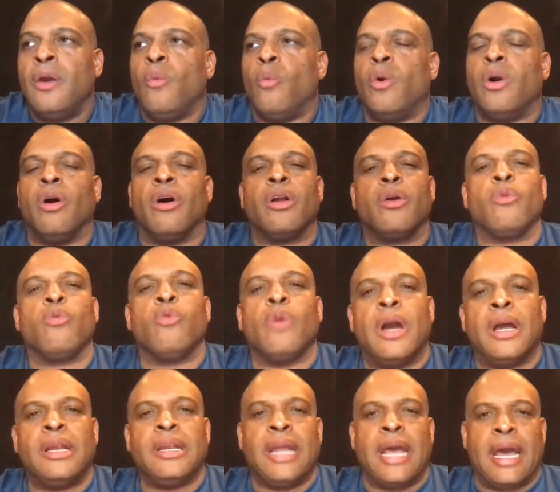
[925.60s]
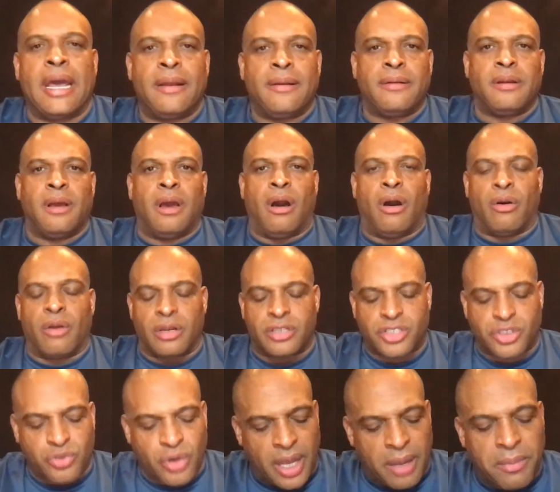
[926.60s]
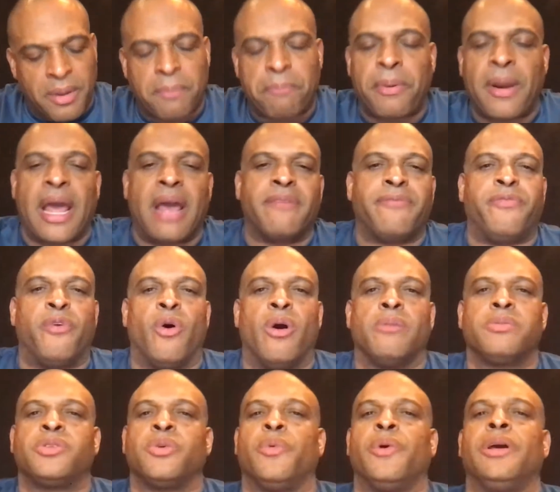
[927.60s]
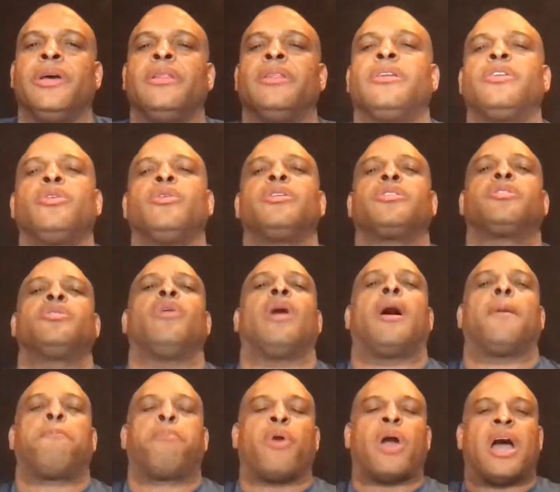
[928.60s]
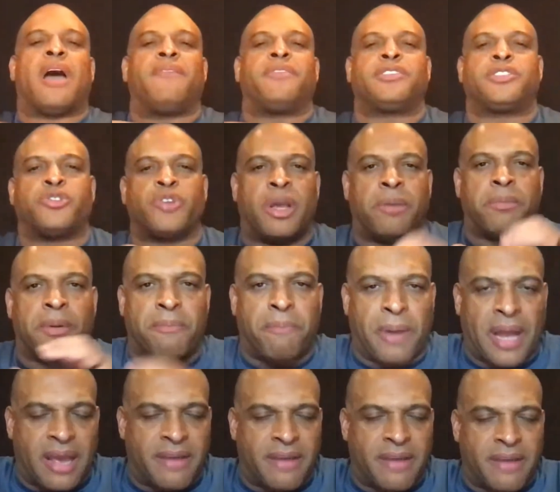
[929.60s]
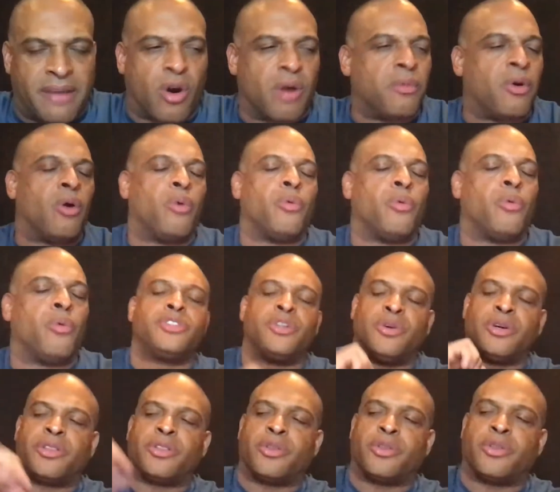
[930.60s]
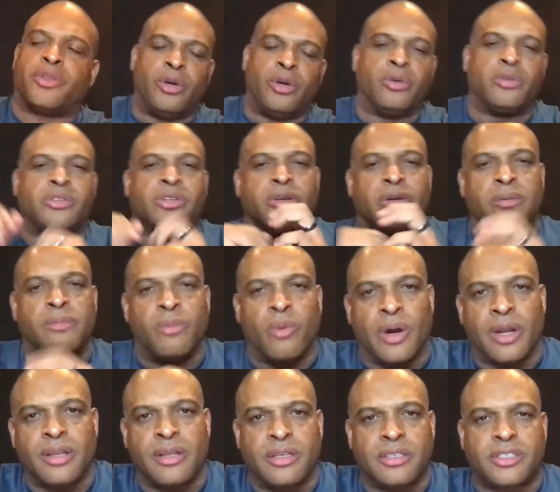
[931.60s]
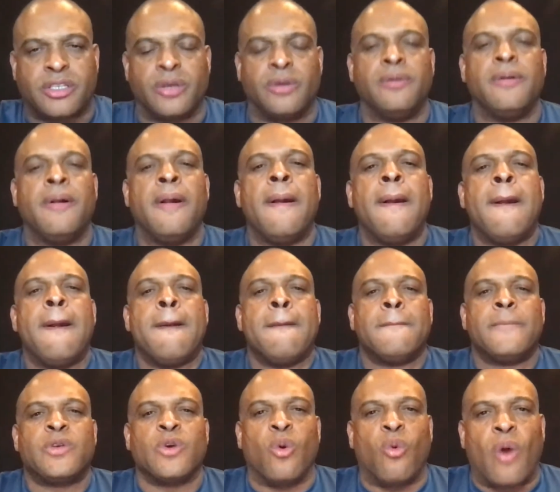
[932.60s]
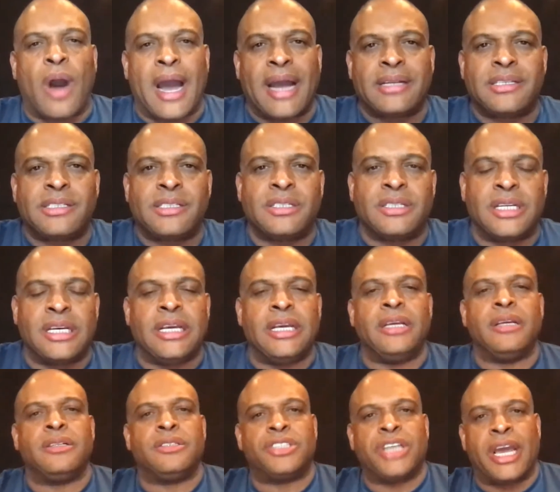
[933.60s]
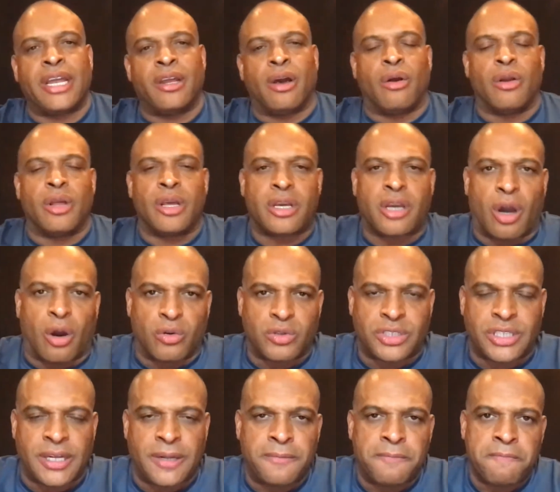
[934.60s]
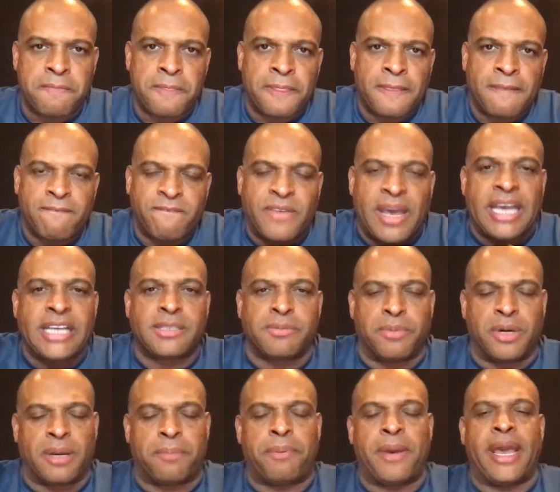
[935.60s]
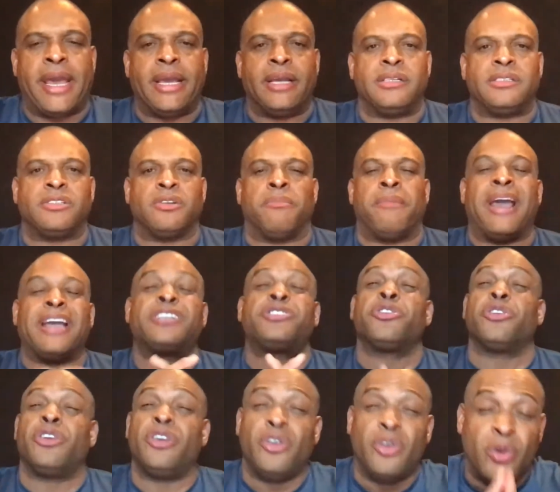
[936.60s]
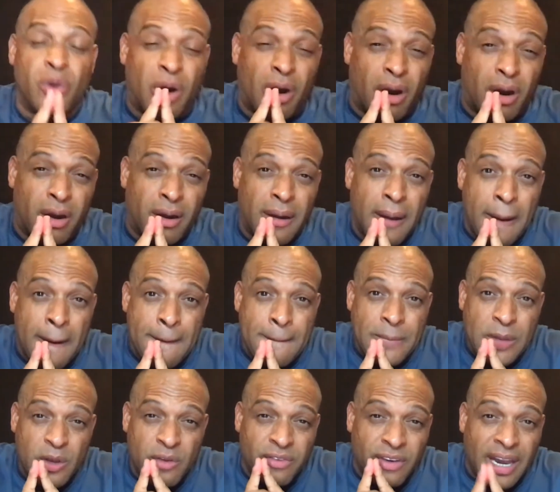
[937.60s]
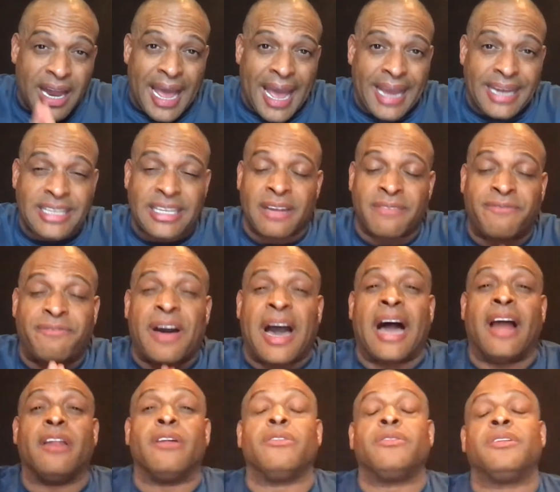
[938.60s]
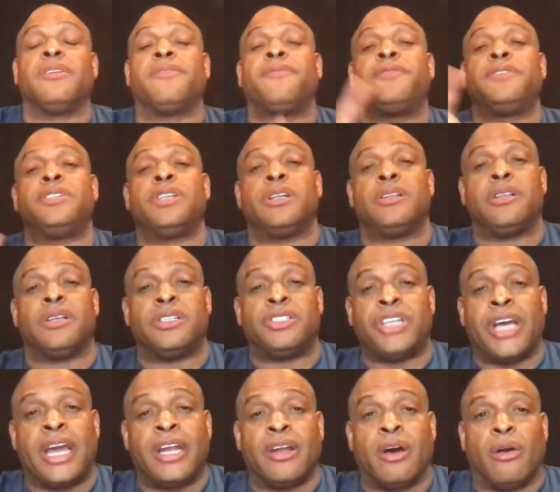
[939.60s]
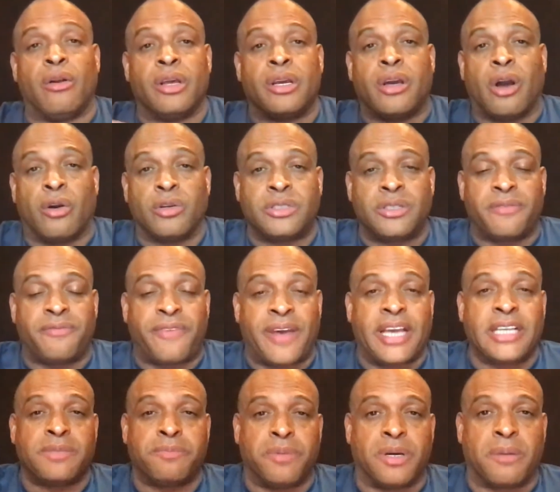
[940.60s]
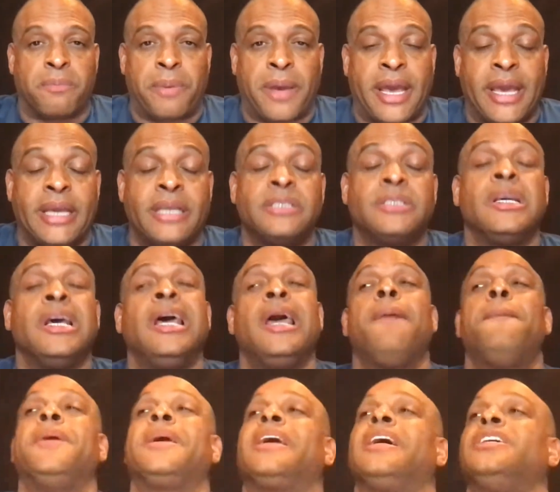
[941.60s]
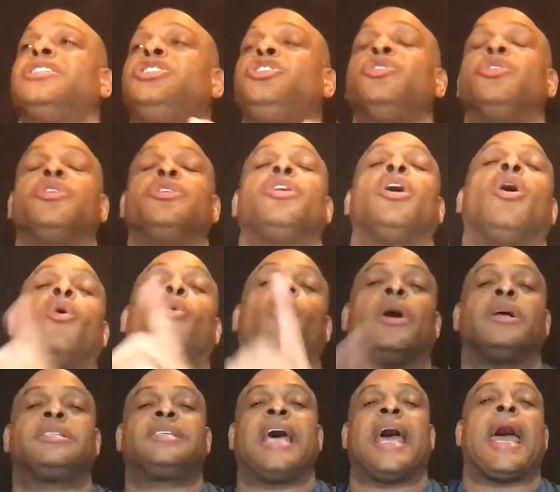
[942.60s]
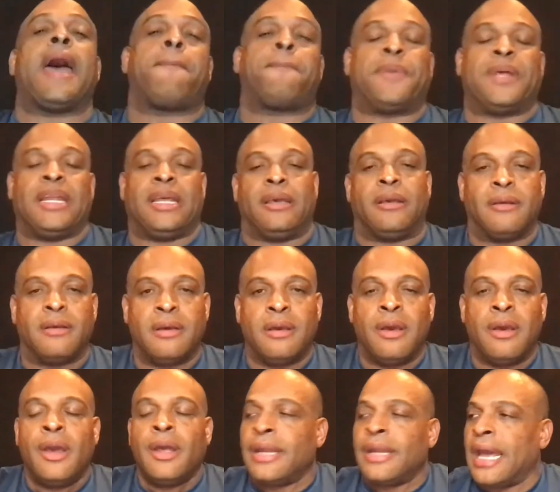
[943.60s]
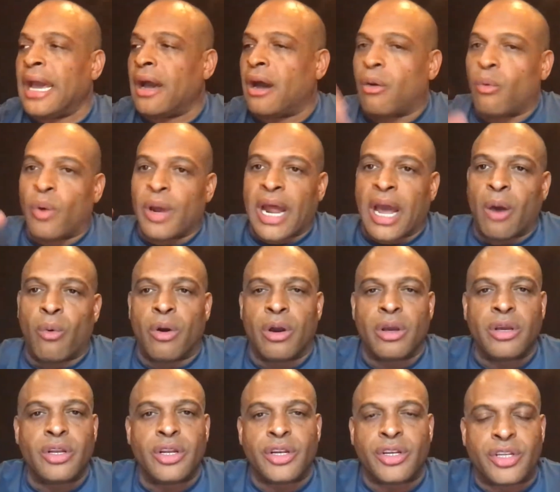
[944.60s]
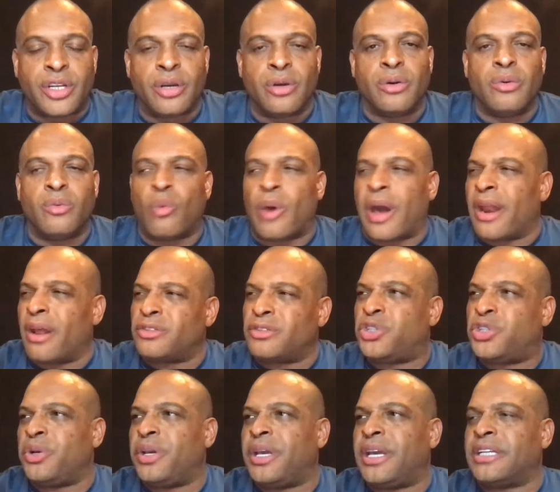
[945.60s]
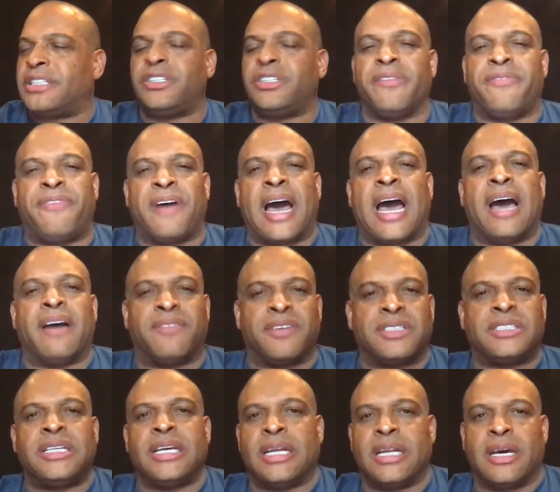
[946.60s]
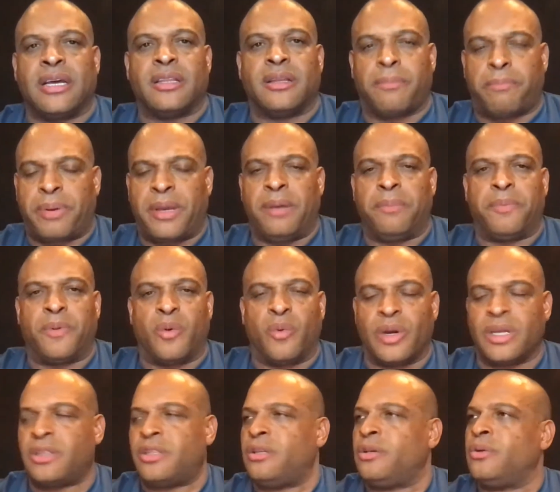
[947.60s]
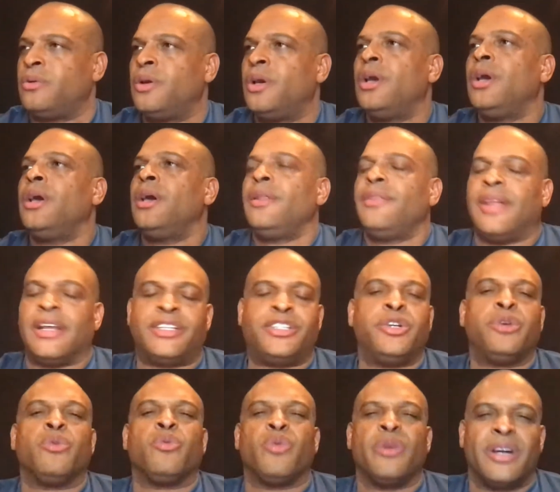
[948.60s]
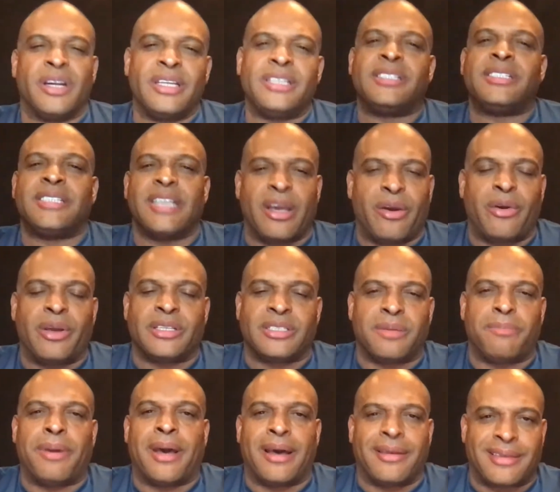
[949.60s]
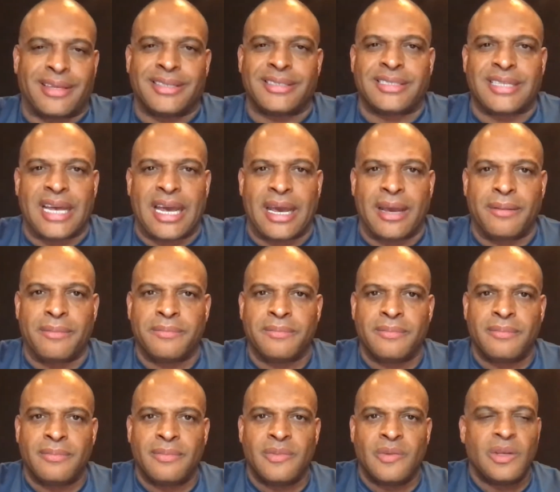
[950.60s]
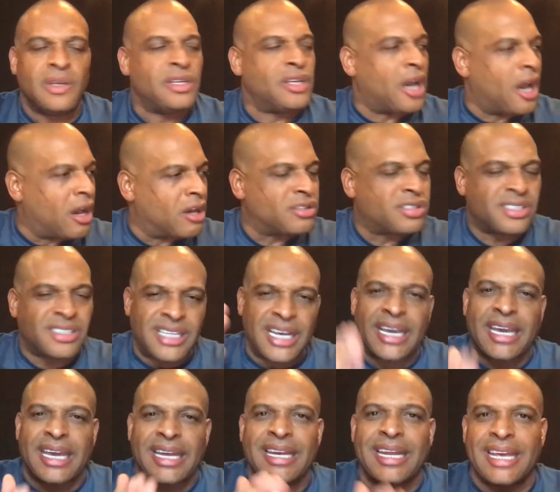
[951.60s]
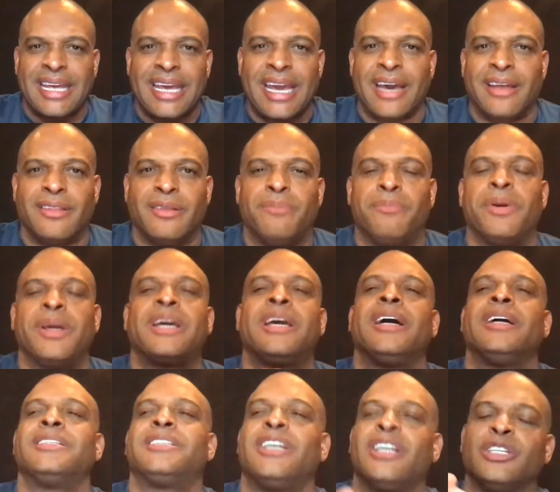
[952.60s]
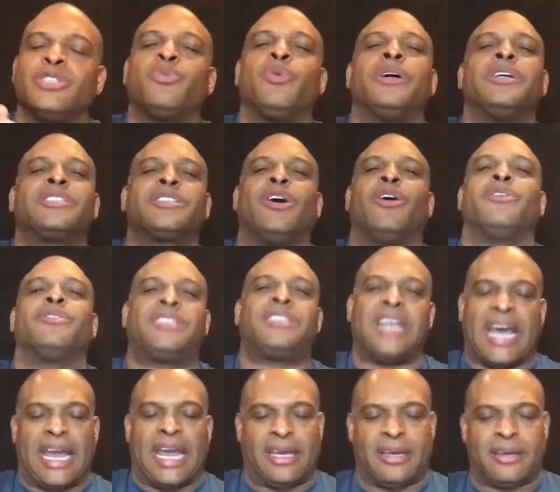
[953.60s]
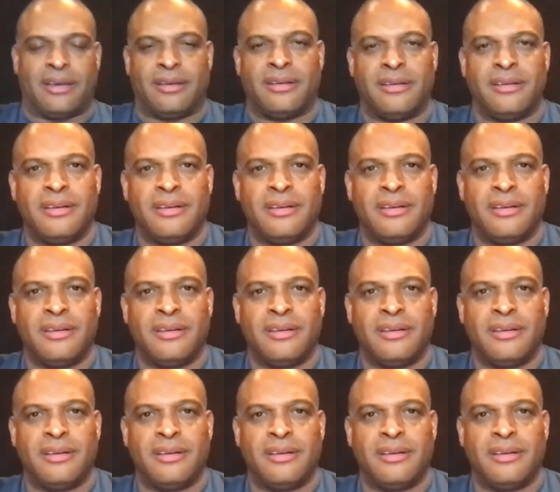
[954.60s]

We're going to run that on a streaming platform. So we either do it through our private streaming platform or we'll it through YouTube, one of the two. So watch the J. Noland Coaching Facebook page. So make sure you've liked and followed the J. Noland Coaching Facebook page, because you'll know what's happening. Now, what I want you to do, why don't you get your 5 or 10 other people with you that you're really serious about this time? Y'all sticking together, because here's what it's going to take.